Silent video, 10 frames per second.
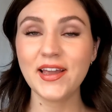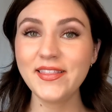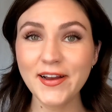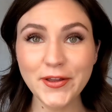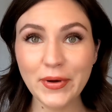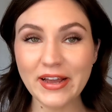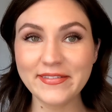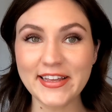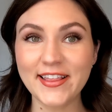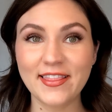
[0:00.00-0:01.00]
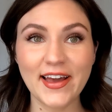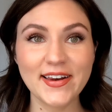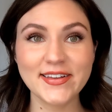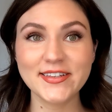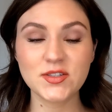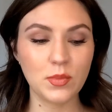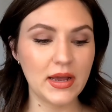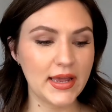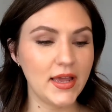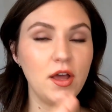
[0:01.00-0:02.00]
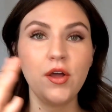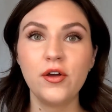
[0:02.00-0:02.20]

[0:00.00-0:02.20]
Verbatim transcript: And there you have it. That is my